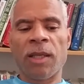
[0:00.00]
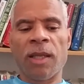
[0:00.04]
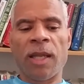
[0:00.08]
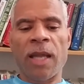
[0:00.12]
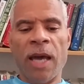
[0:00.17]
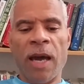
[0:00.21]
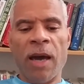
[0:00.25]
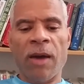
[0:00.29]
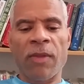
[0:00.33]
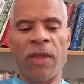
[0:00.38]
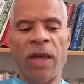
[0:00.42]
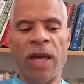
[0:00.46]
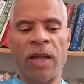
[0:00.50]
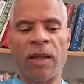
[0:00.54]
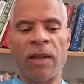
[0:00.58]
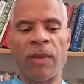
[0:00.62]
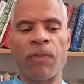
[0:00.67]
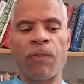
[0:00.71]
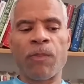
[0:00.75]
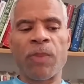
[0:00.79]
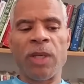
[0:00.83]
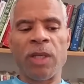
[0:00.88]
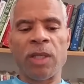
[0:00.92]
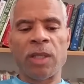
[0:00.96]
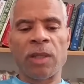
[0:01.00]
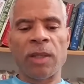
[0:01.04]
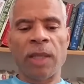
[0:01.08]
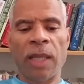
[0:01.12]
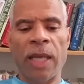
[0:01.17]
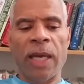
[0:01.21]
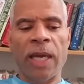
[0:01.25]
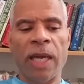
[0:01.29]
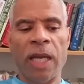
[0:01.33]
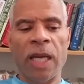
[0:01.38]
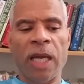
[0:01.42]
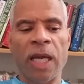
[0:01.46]
now that piece of
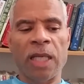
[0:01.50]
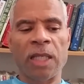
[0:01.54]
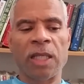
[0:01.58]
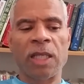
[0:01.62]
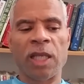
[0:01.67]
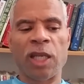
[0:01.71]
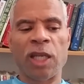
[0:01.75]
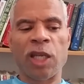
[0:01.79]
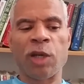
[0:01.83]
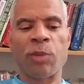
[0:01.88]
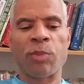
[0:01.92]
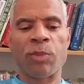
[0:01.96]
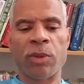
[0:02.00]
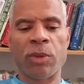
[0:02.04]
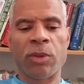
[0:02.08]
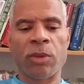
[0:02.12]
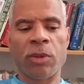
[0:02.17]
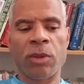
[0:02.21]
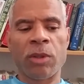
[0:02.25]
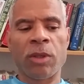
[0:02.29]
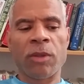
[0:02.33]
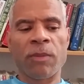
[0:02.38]
land has a number